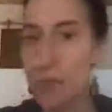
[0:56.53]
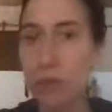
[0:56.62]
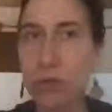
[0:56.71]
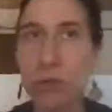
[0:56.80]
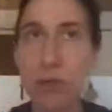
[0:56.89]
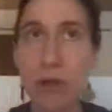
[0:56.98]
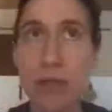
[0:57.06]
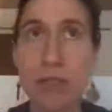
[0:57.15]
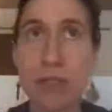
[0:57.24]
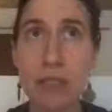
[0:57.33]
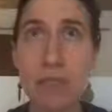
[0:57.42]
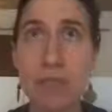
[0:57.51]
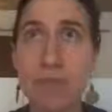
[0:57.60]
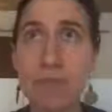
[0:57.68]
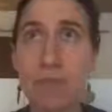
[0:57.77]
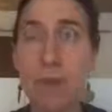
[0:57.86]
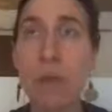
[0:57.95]
Okay, so
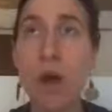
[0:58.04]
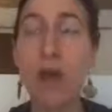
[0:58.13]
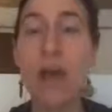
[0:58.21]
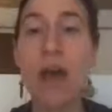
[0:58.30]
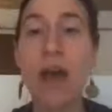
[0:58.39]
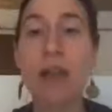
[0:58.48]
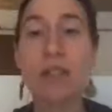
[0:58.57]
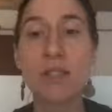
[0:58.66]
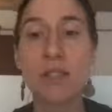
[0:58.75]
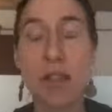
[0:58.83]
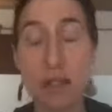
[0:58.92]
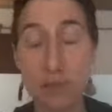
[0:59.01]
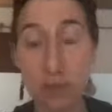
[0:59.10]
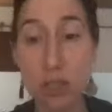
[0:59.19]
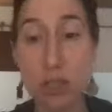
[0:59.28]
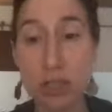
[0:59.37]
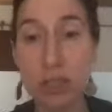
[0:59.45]
trust. What
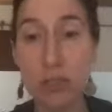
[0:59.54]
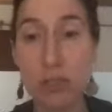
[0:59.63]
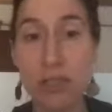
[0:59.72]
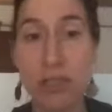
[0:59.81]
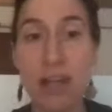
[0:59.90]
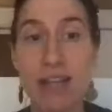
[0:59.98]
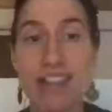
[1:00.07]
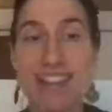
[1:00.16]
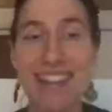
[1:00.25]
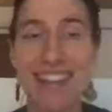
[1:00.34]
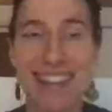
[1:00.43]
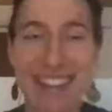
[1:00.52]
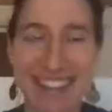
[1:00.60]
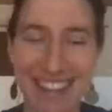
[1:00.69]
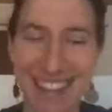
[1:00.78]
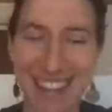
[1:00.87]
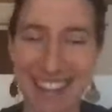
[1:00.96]
I have just
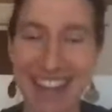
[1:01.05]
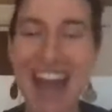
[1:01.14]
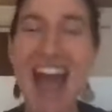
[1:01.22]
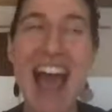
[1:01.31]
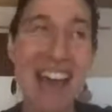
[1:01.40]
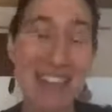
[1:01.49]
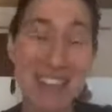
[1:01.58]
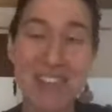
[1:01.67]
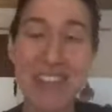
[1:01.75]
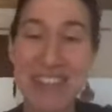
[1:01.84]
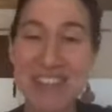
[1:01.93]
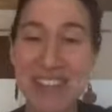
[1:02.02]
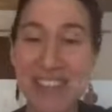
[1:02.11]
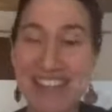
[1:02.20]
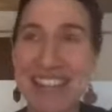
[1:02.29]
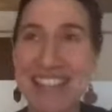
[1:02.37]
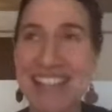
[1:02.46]
realized, and
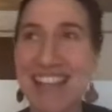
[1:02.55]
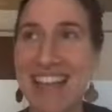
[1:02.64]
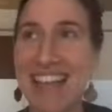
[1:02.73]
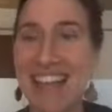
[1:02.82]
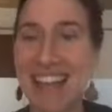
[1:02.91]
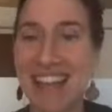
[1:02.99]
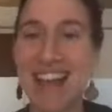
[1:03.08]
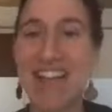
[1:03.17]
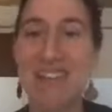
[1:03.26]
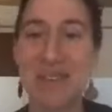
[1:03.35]
it's funny because